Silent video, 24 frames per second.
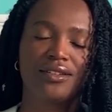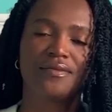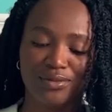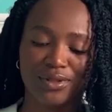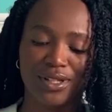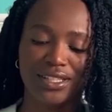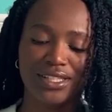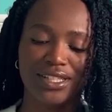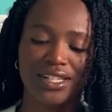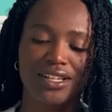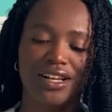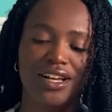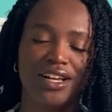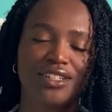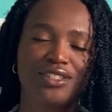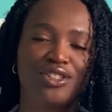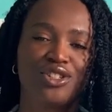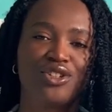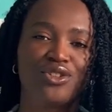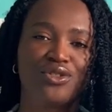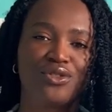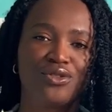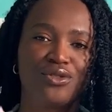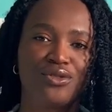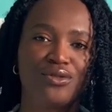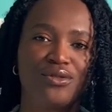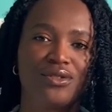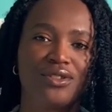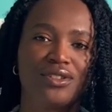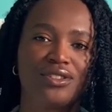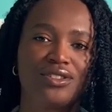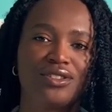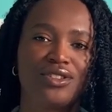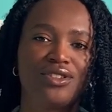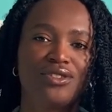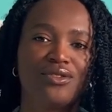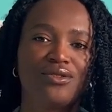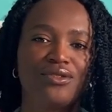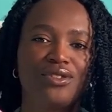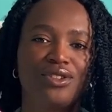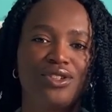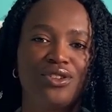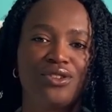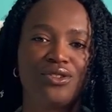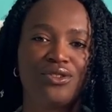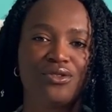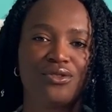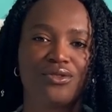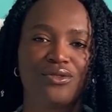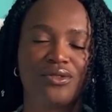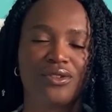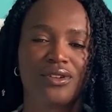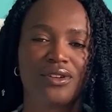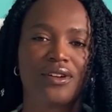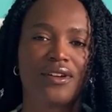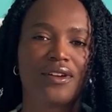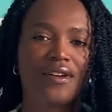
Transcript: Plus, I got two new